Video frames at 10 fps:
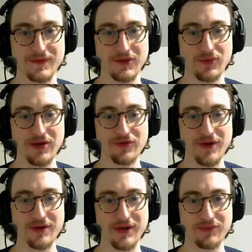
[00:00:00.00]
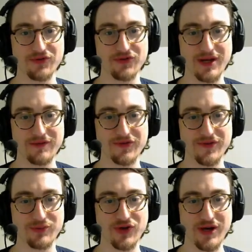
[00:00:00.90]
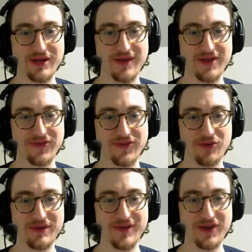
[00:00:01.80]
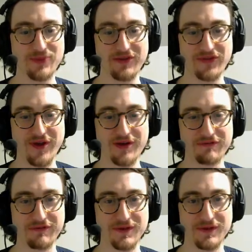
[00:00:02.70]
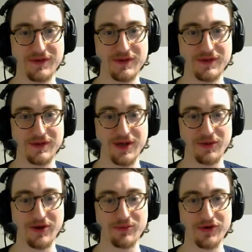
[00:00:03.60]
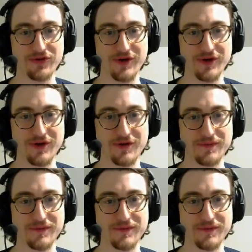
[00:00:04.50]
Why are you running, man? I'm just trying to test. Help me test my stuff. Yeah, we're gonna burst right here.